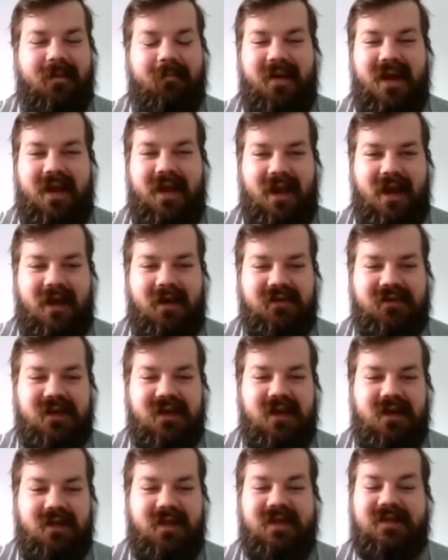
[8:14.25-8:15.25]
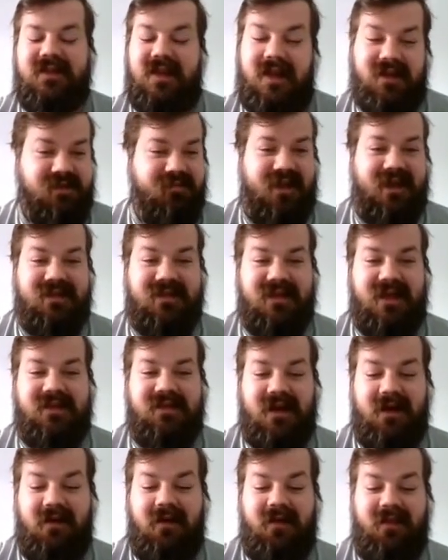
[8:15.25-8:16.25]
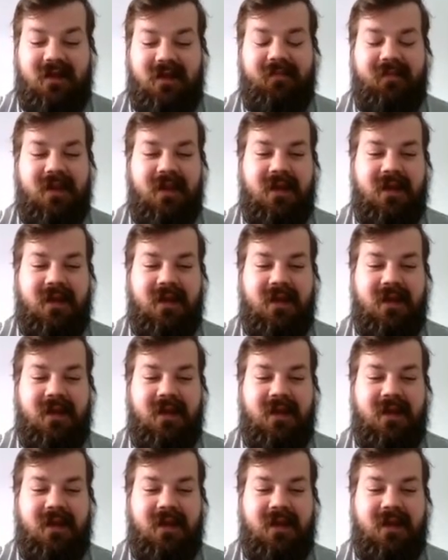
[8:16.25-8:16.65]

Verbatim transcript: pay out, this doesn't make sense either.